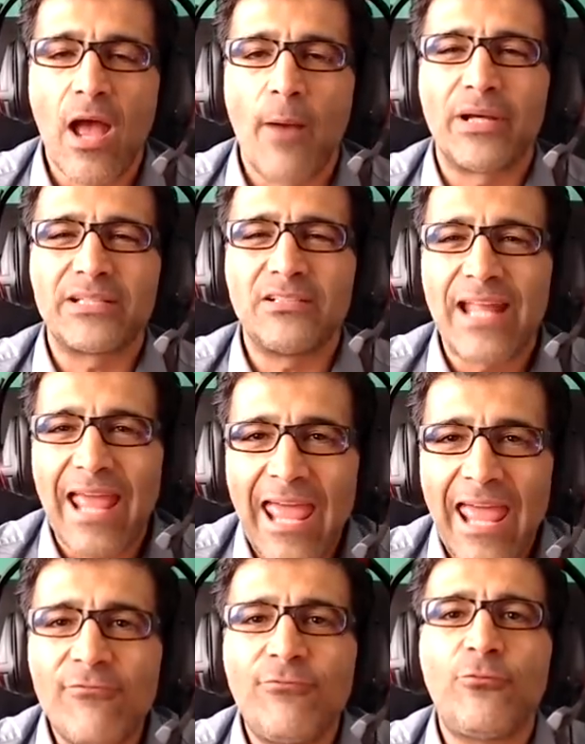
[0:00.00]
but in
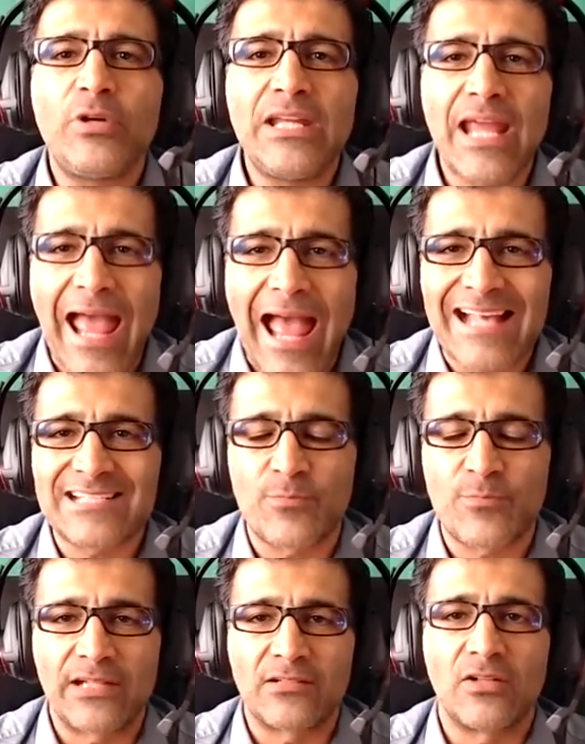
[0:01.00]
every
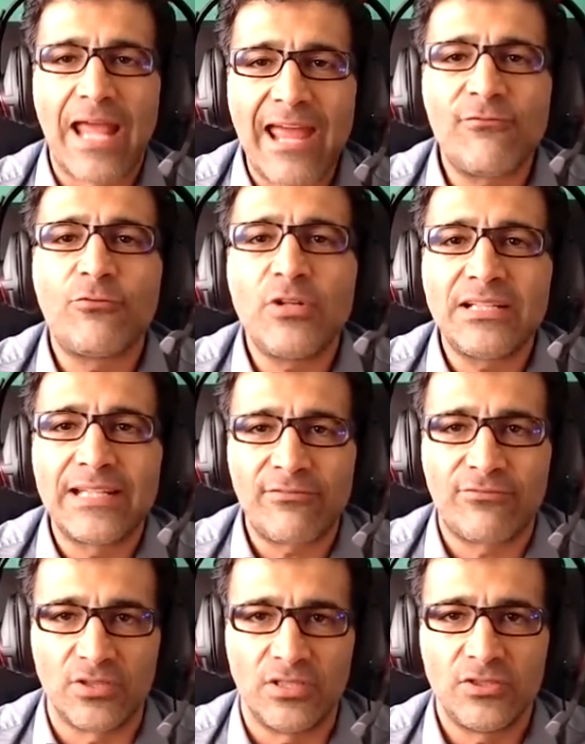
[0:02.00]
aspect on every
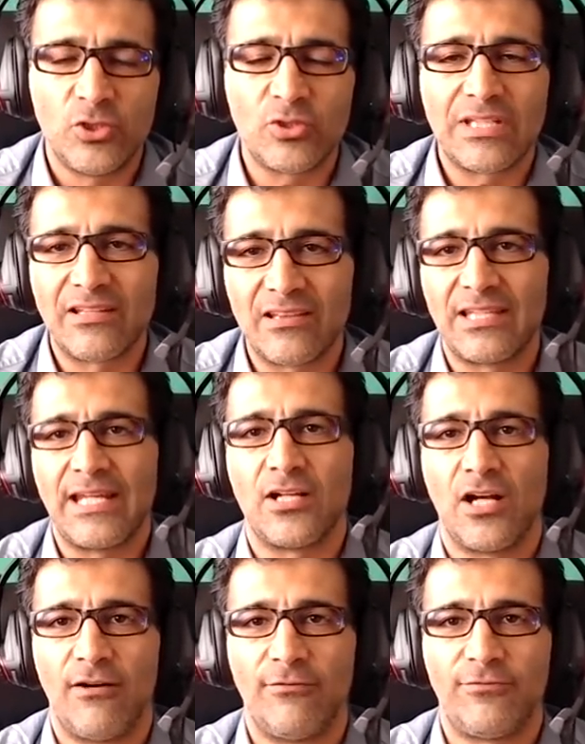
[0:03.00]
level you can think
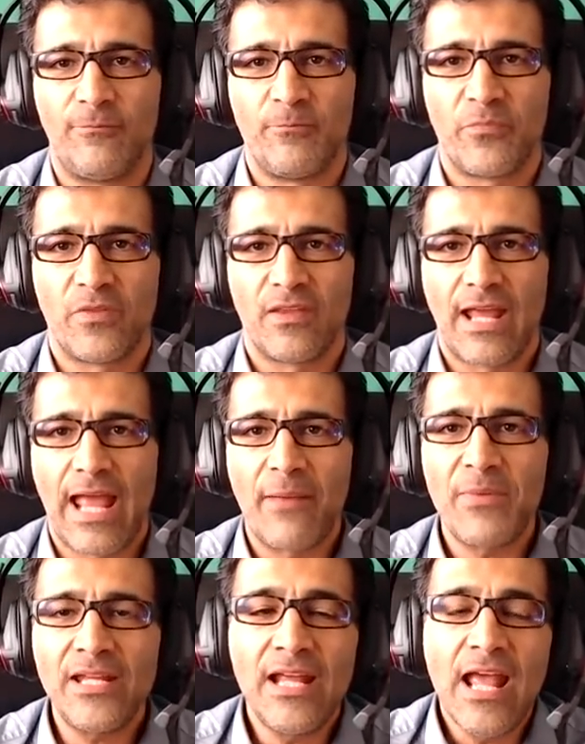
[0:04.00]
of i
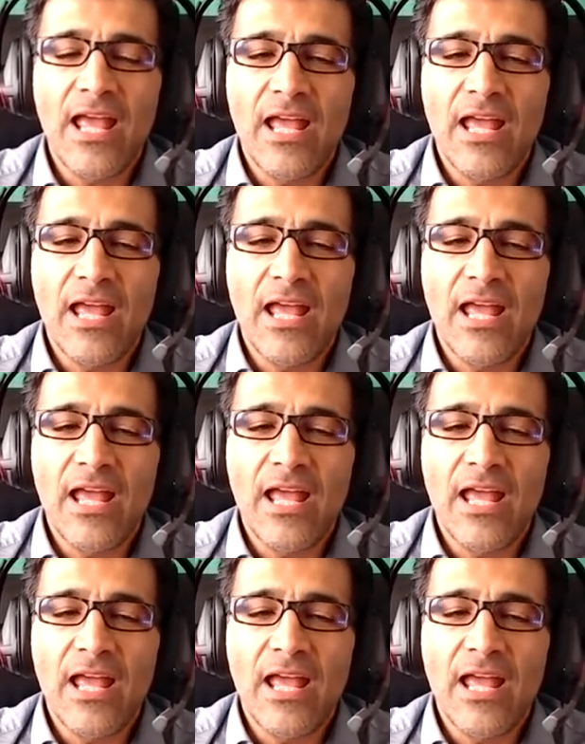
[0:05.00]
mean